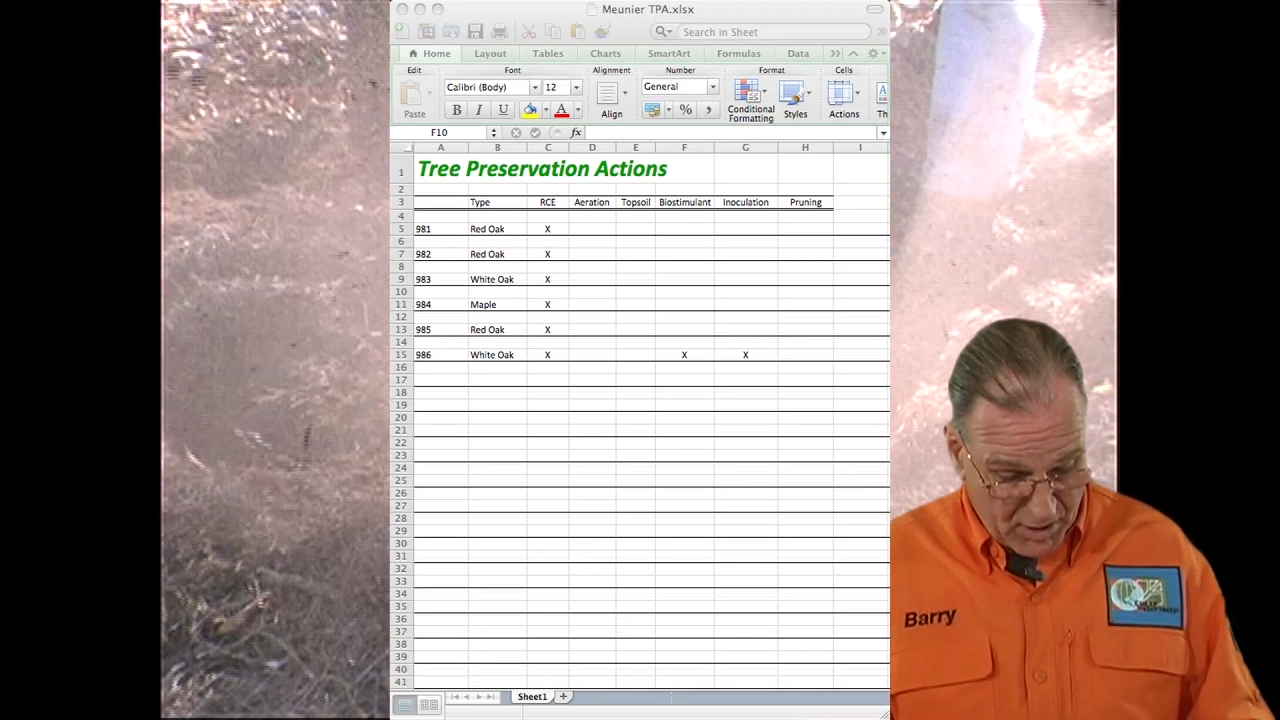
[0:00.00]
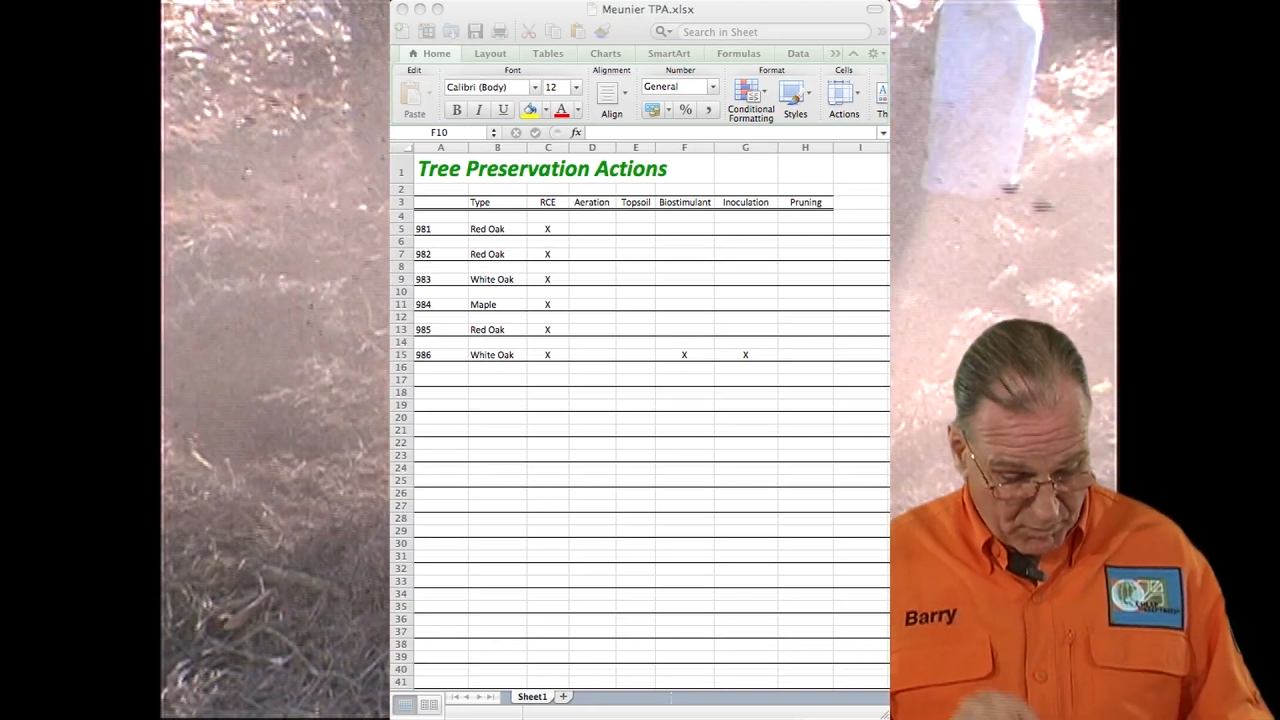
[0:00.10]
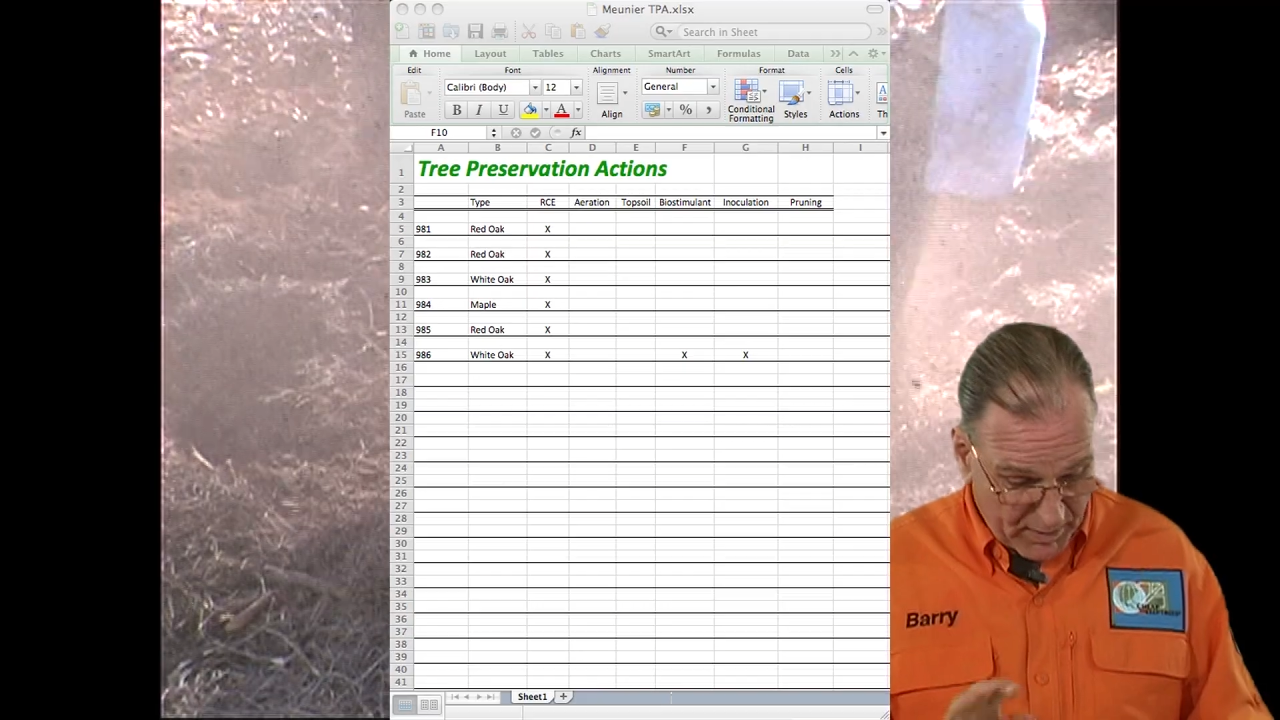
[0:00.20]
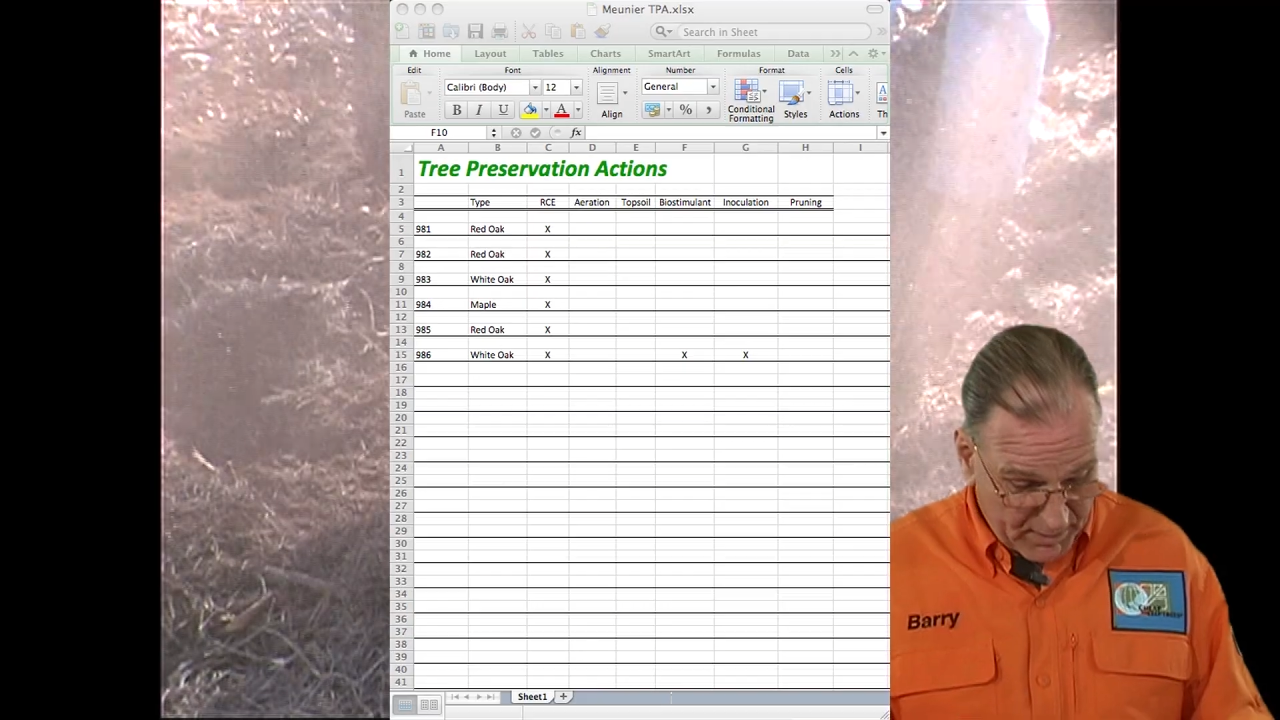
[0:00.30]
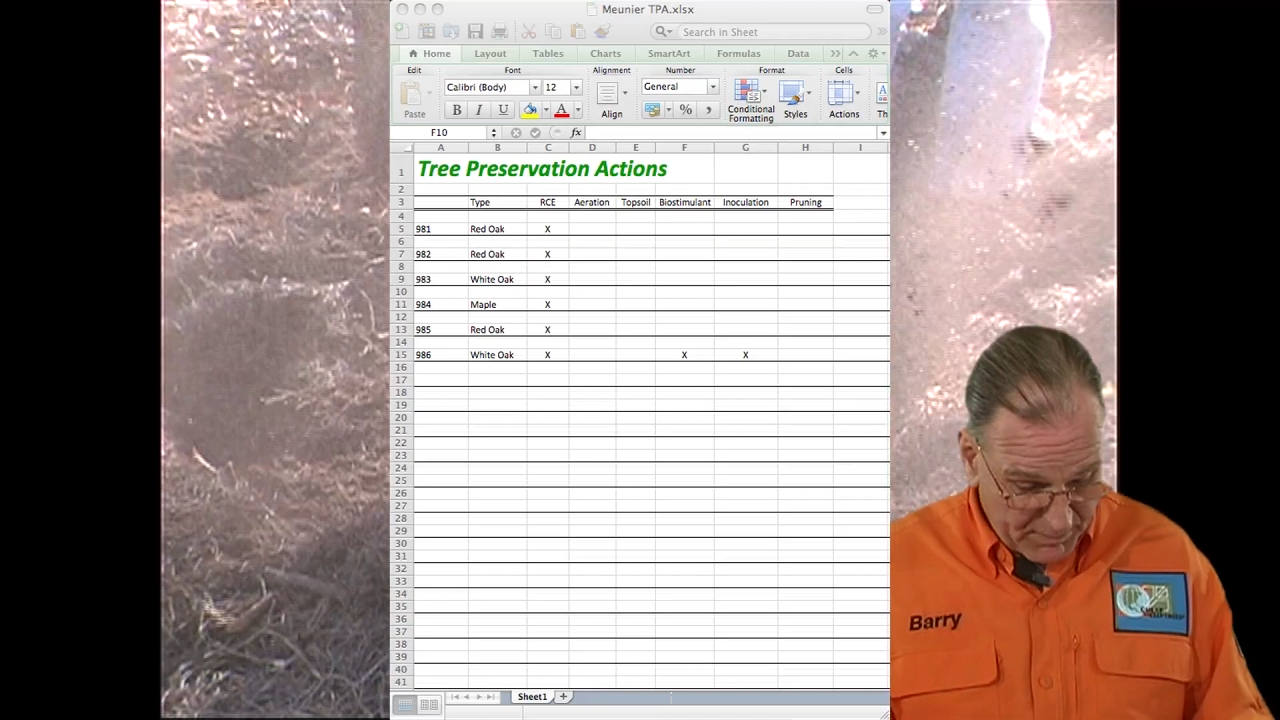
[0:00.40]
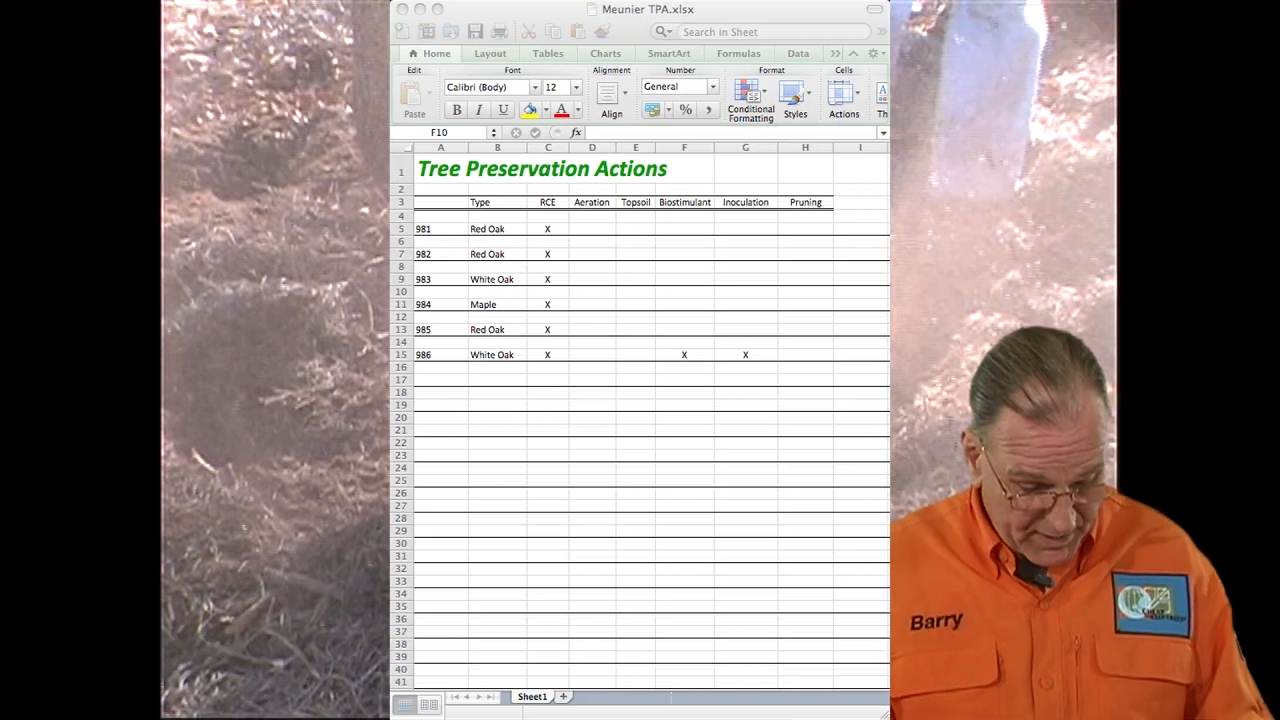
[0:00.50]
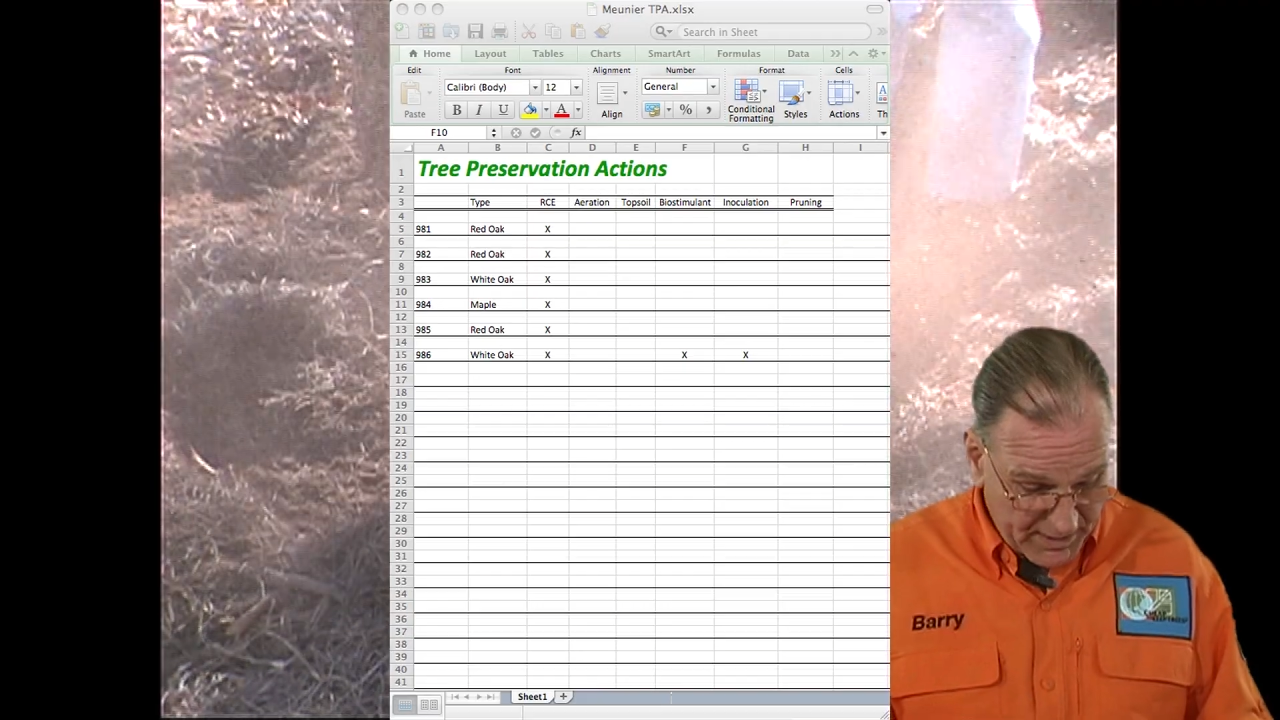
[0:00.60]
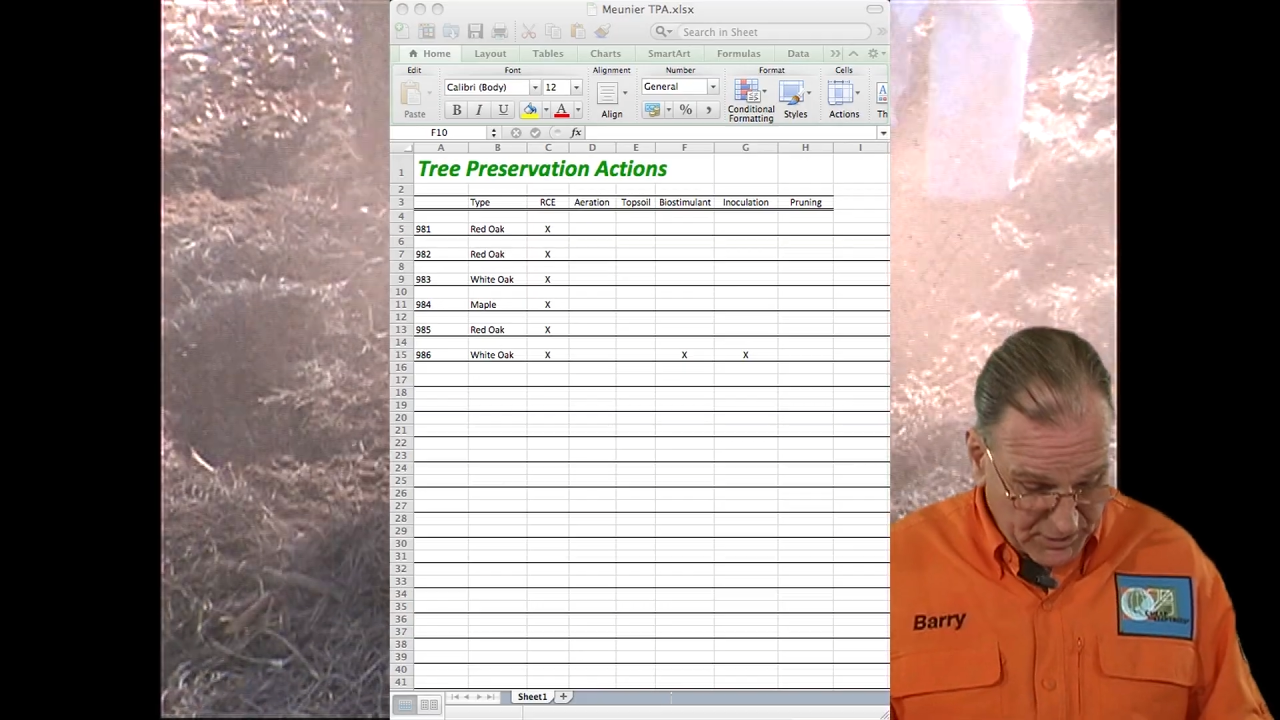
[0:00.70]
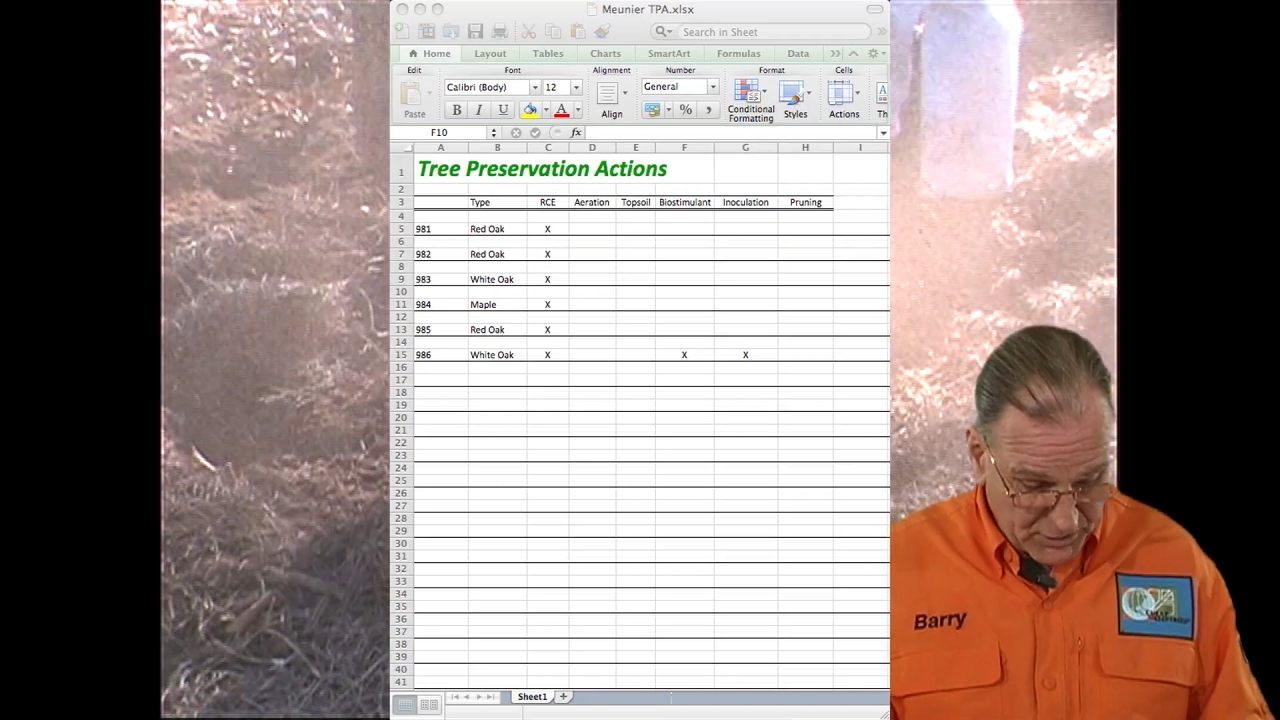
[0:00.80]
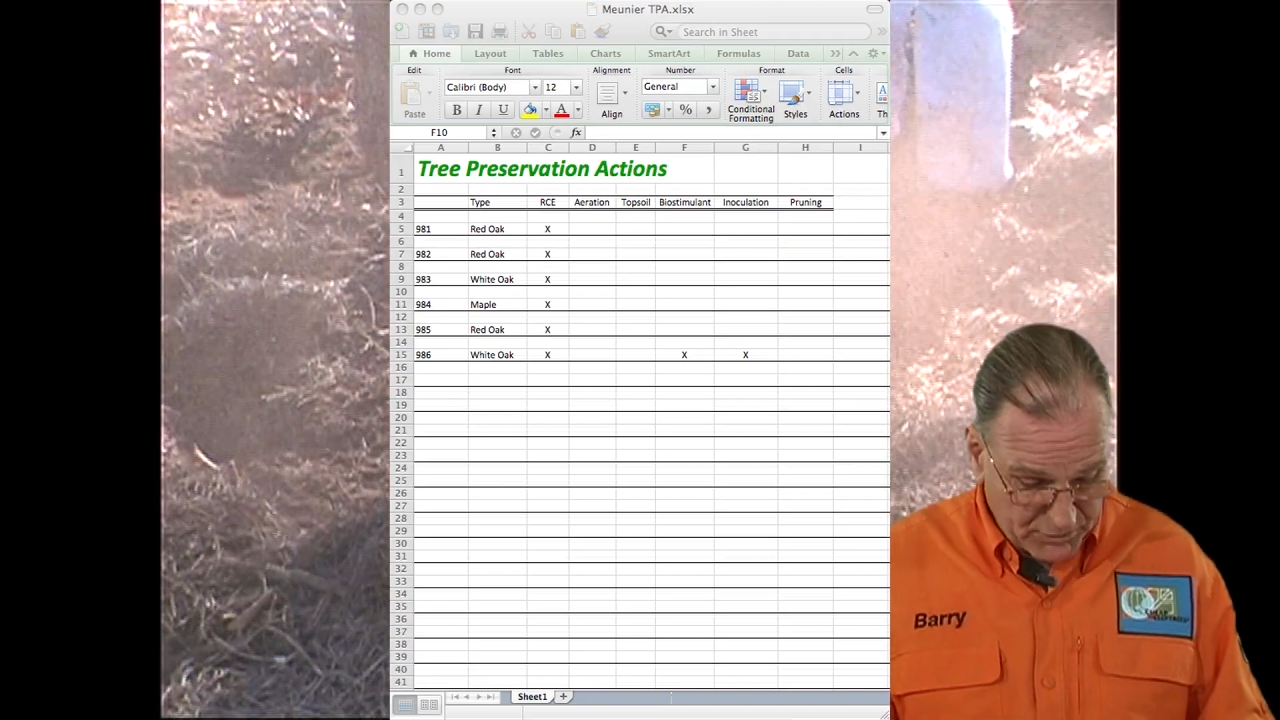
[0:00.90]

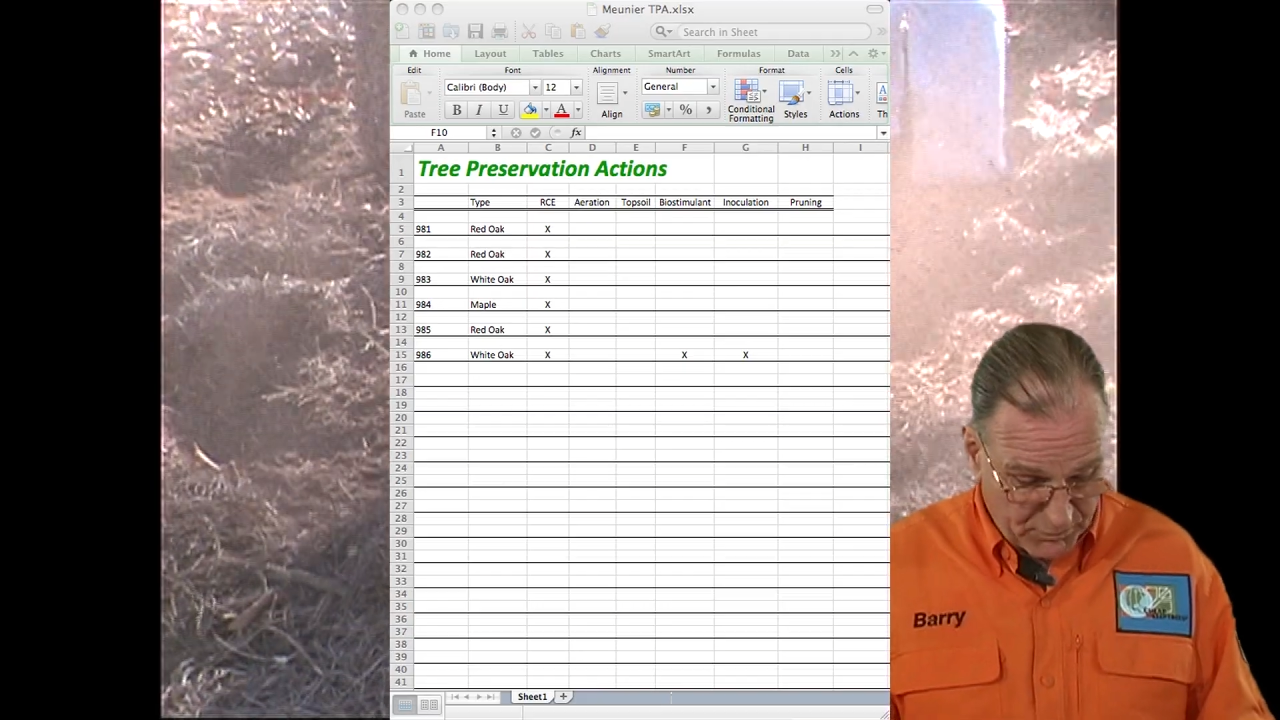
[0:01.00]
recommendations